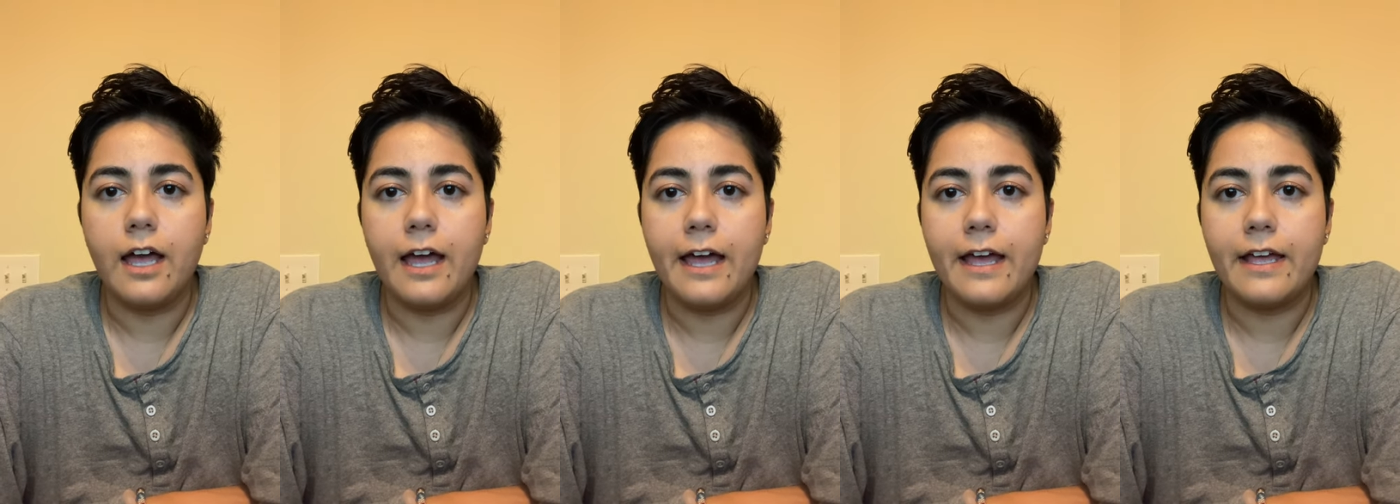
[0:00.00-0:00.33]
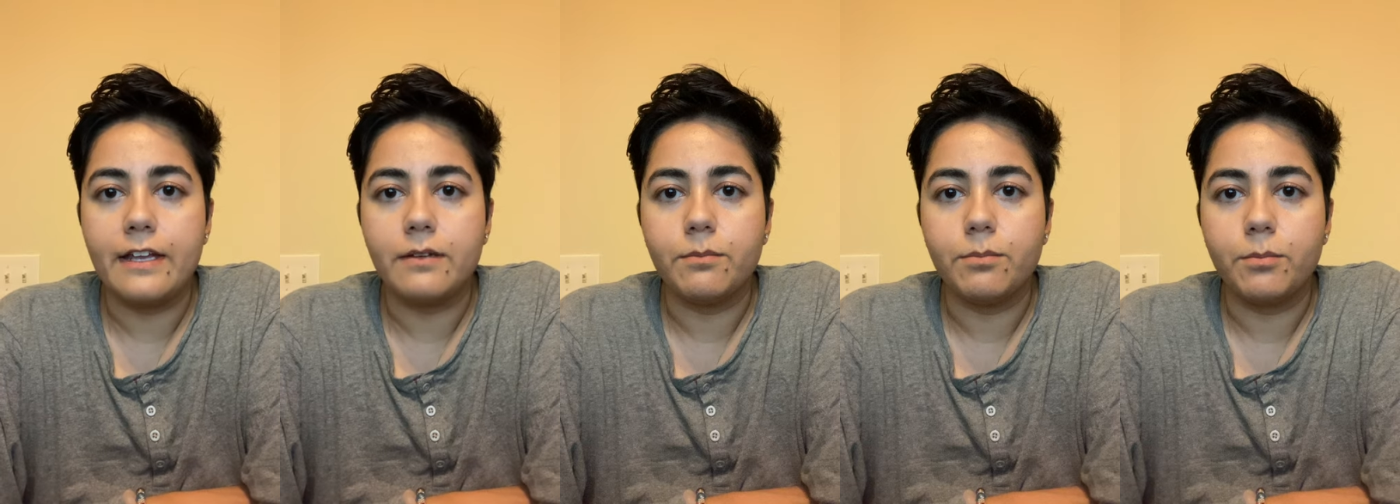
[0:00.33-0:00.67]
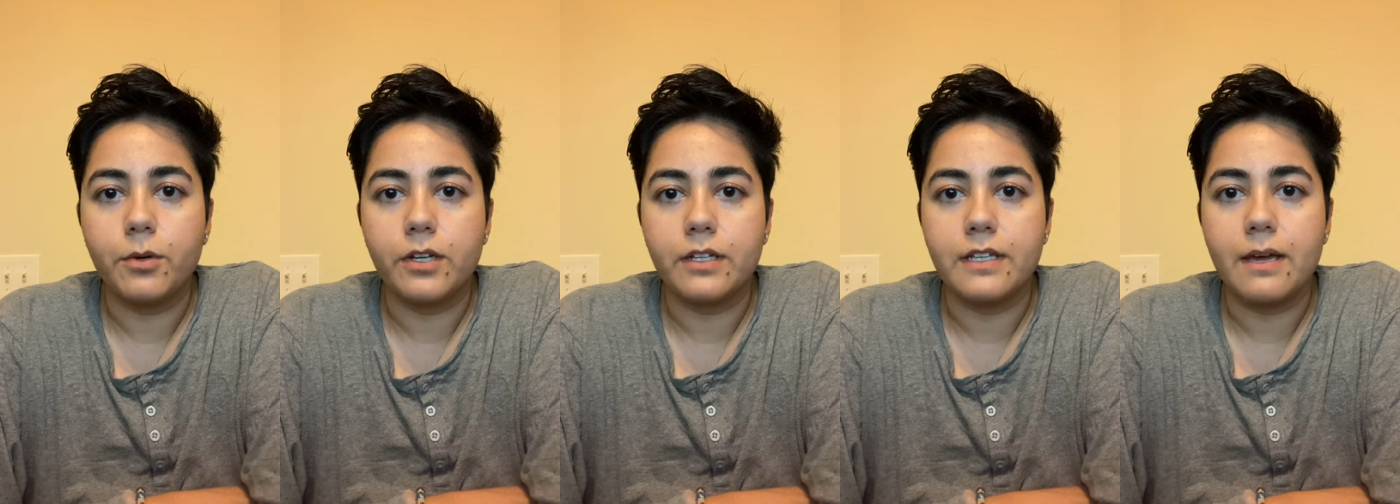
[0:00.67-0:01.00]
and
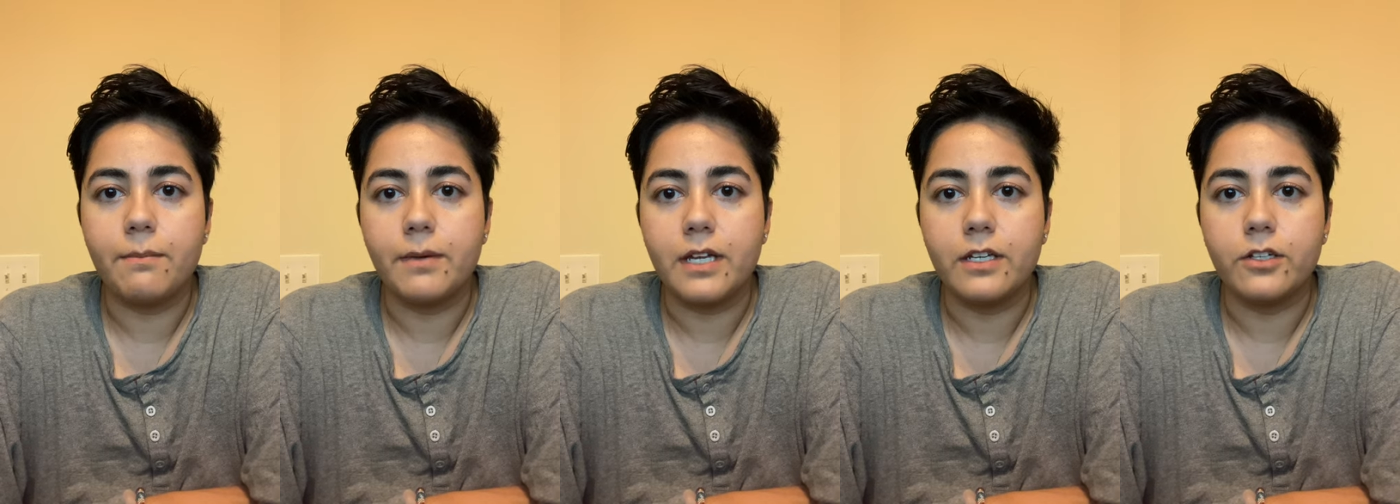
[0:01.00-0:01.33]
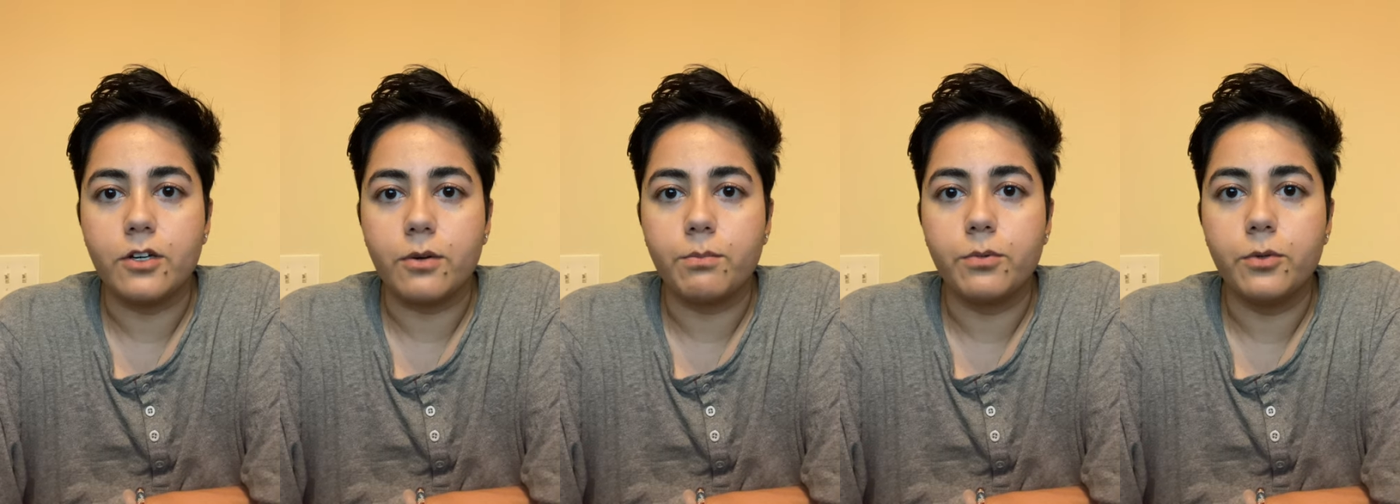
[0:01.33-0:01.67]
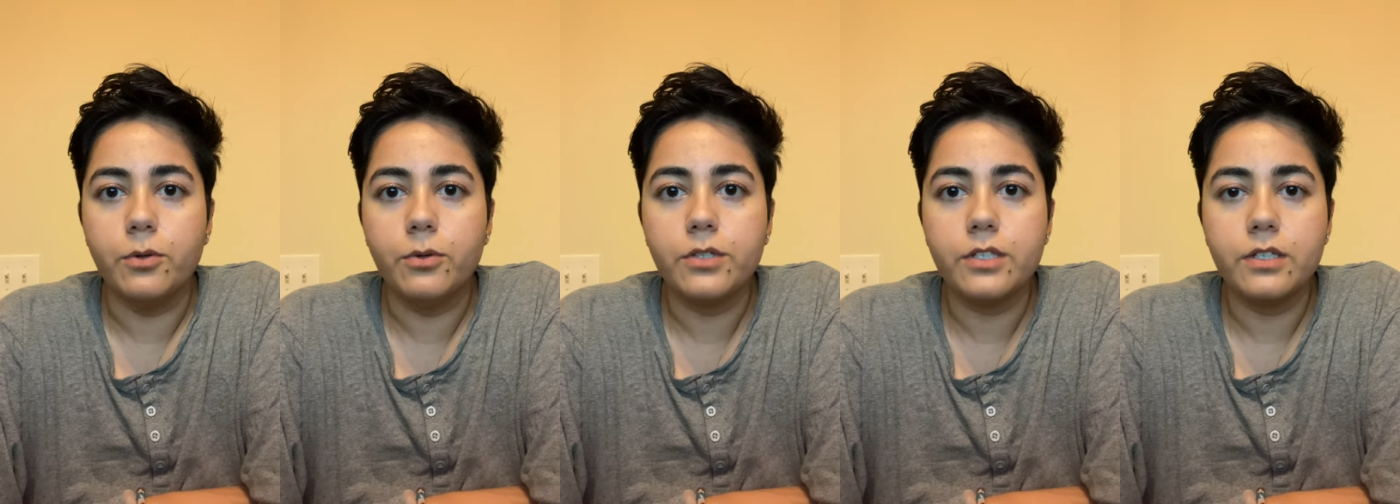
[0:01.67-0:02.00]
put them in your
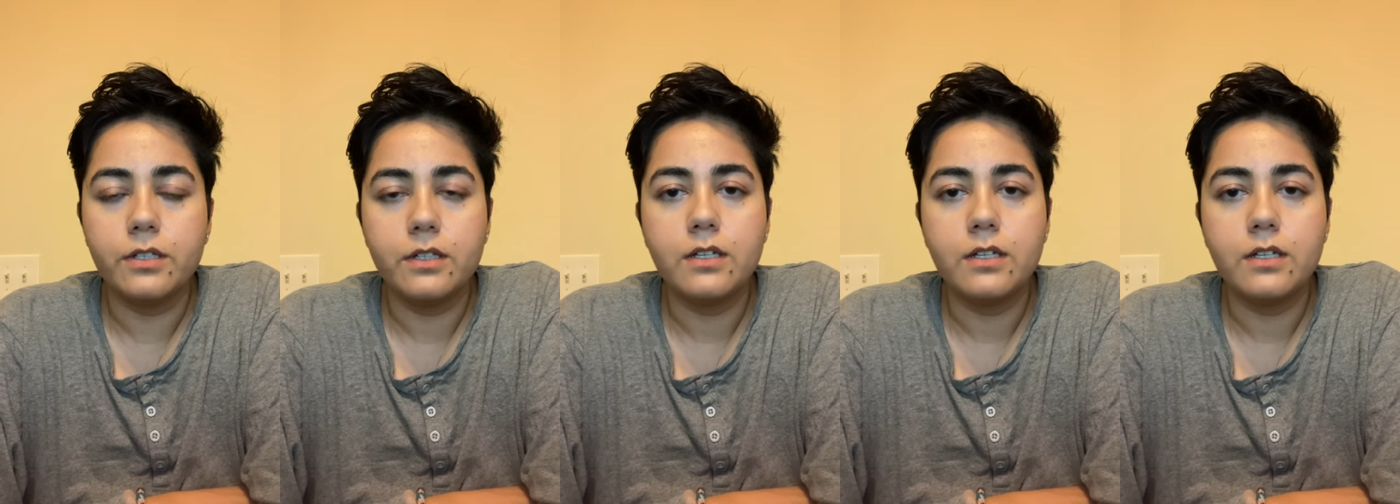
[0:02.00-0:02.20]
boot